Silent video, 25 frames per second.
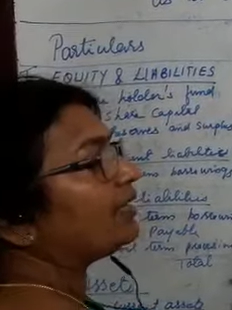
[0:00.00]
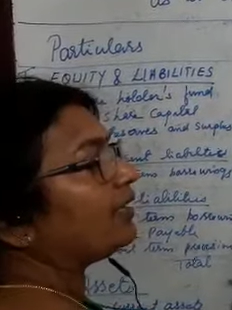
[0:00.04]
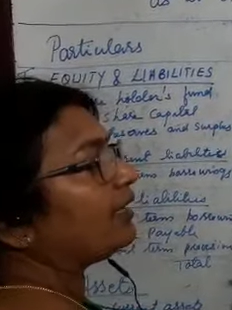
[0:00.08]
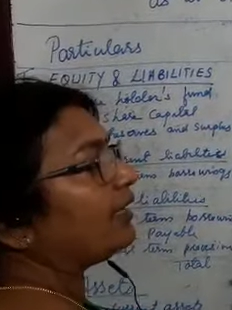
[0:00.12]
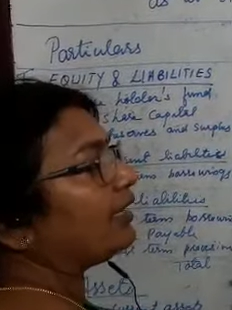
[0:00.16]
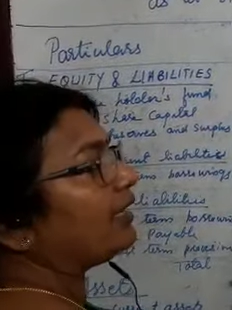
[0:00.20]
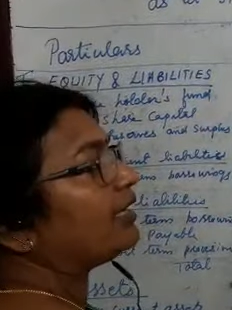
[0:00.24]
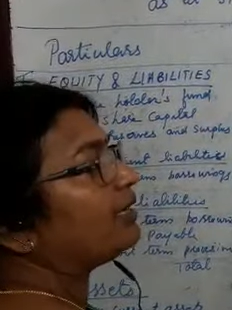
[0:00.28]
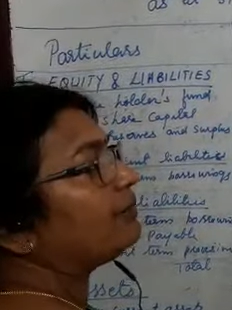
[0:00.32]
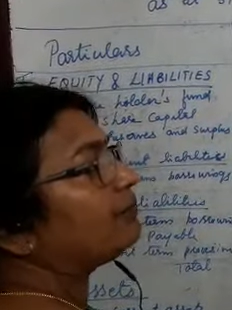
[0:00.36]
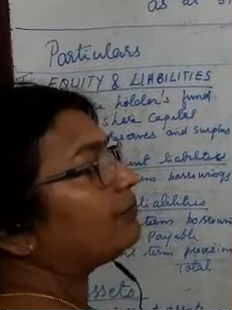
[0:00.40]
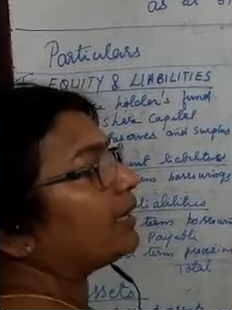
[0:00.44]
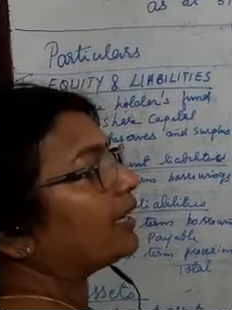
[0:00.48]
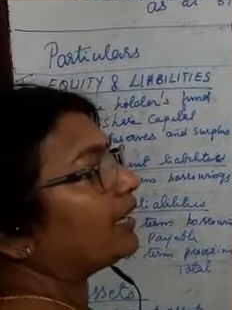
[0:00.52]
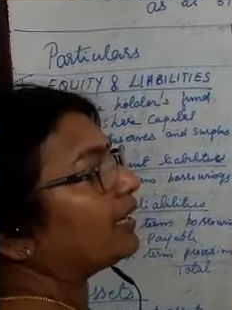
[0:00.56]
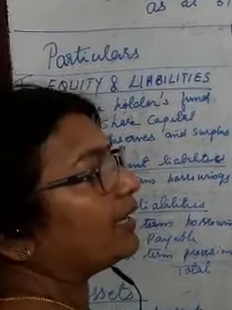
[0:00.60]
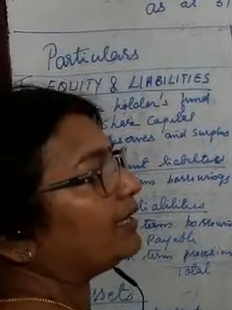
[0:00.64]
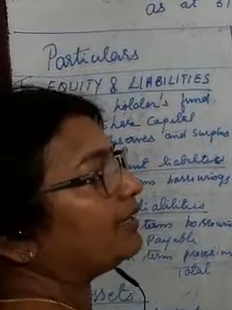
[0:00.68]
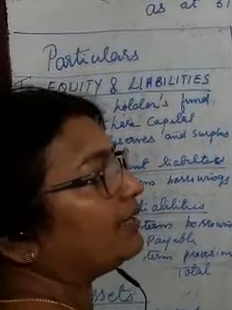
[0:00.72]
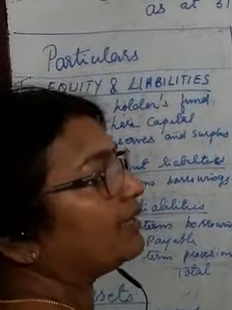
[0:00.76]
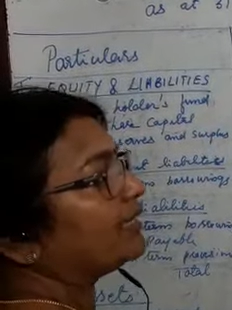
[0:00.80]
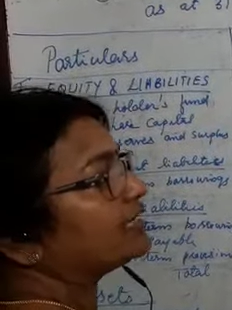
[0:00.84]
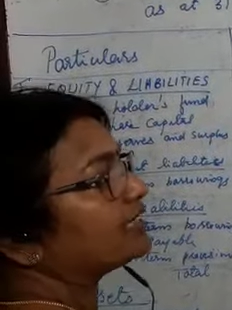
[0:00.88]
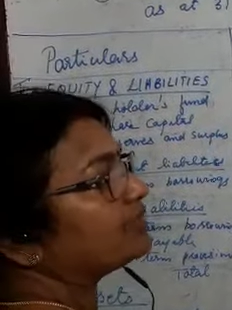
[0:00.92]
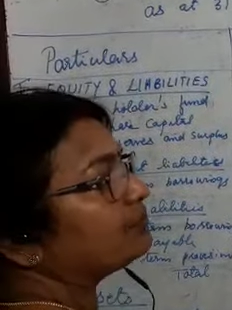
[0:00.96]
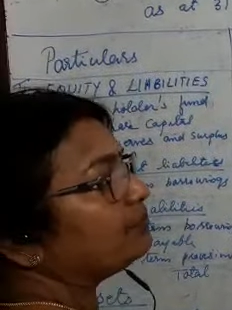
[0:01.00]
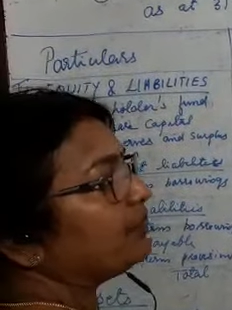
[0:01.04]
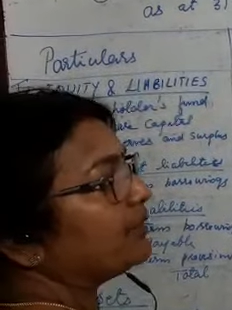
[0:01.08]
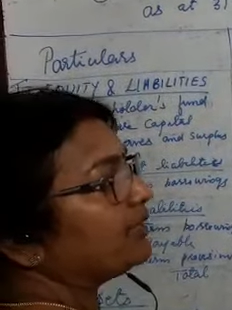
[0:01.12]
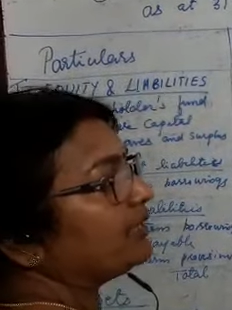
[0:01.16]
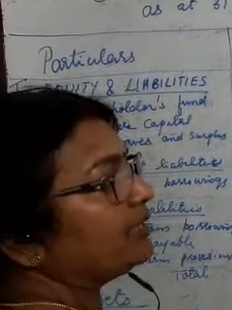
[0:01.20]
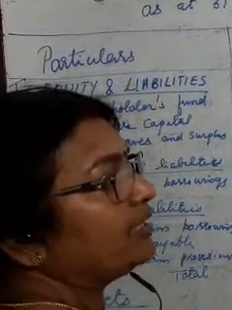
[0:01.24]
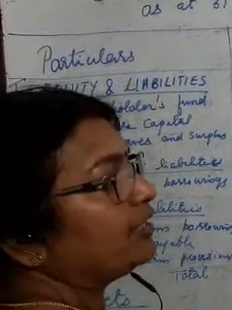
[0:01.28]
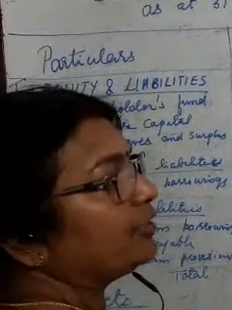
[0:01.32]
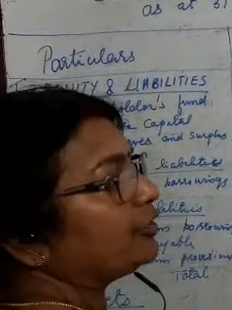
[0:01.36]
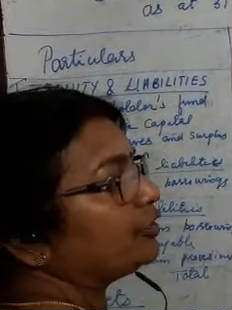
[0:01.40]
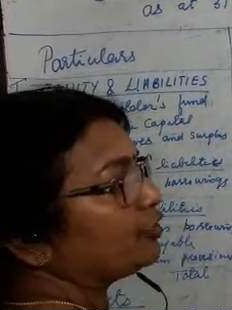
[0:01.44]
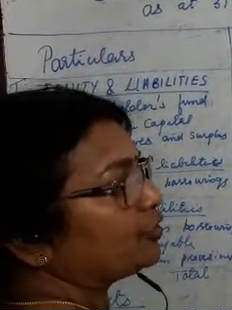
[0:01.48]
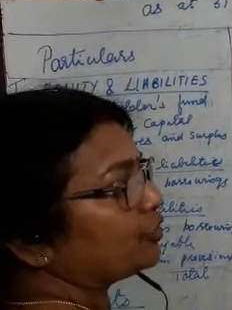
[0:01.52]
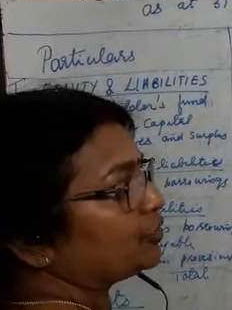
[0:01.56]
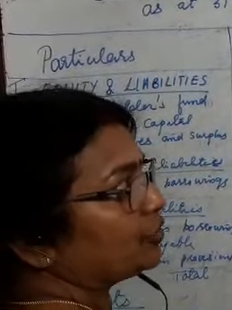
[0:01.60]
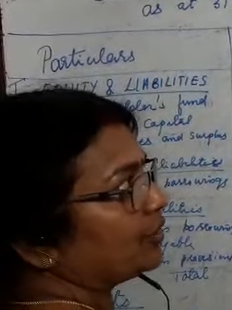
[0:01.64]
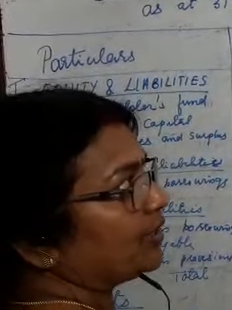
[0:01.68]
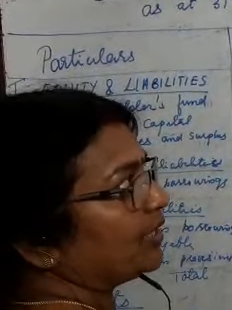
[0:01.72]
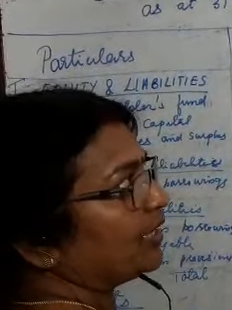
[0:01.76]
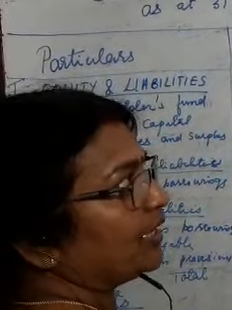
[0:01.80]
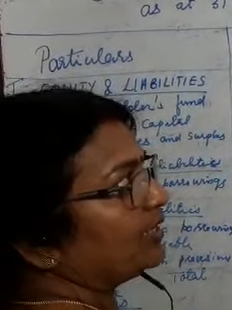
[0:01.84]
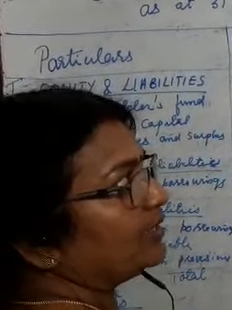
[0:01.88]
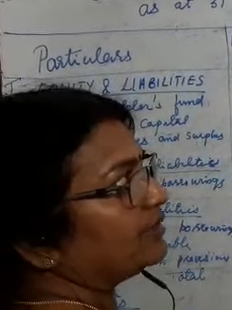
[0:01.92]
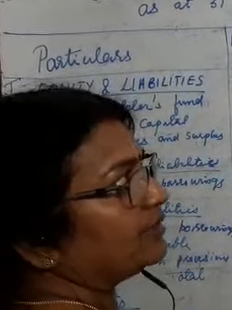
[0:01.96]
A minus B you should
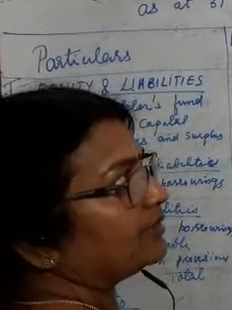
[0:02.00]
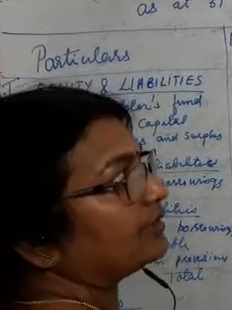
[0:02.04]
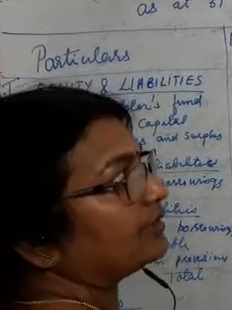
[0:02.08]
write,